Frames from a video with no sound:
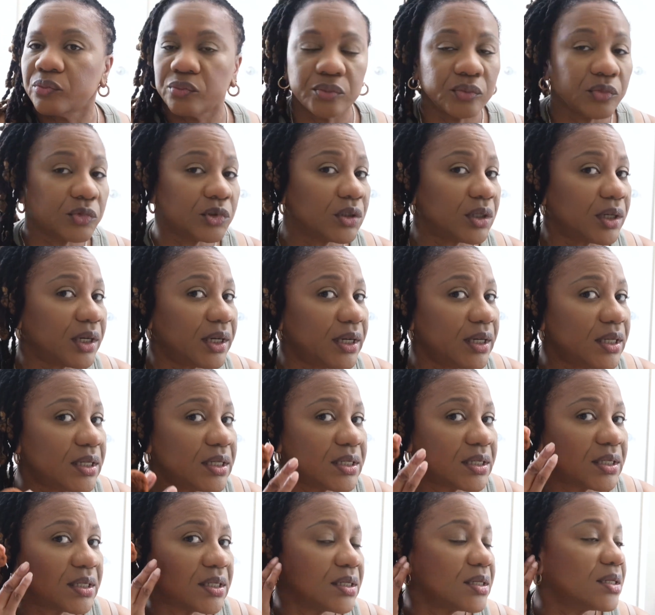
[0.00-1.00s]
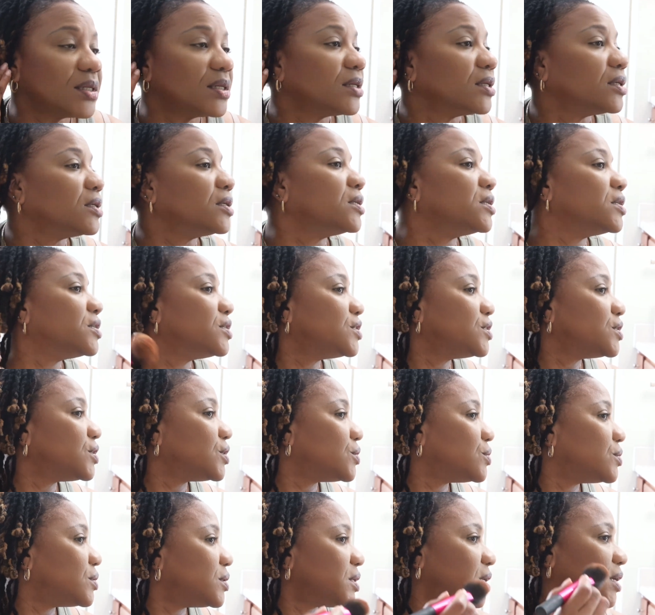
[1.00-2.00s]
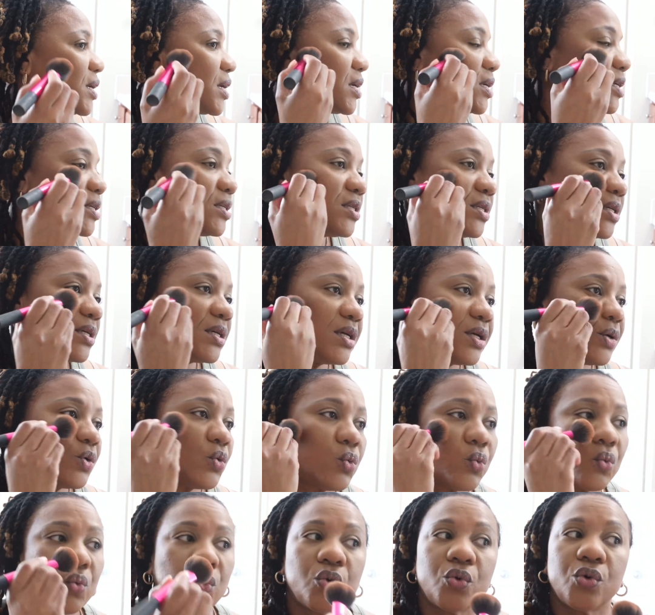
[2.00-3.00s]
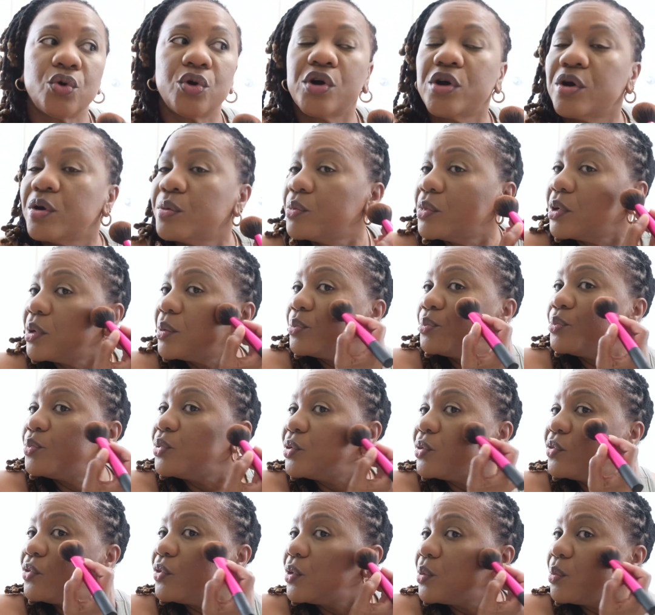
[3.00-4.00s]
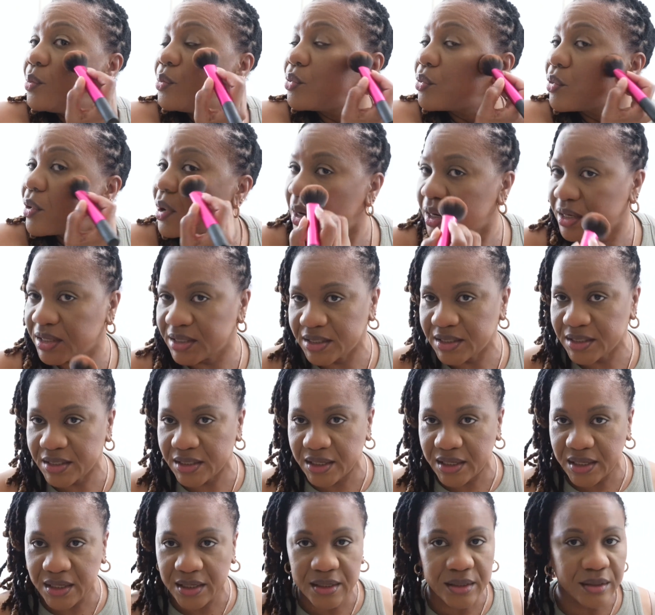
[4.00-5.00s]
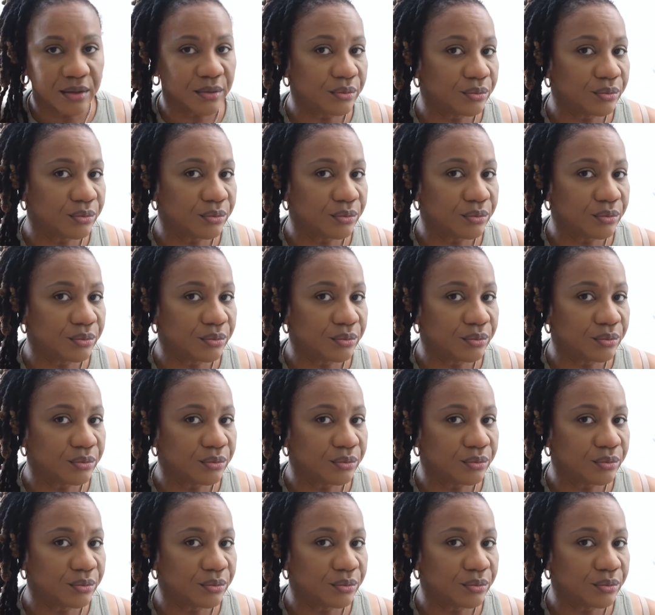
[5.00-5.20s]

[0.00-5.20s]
All right, so nice and warm up the bronzing.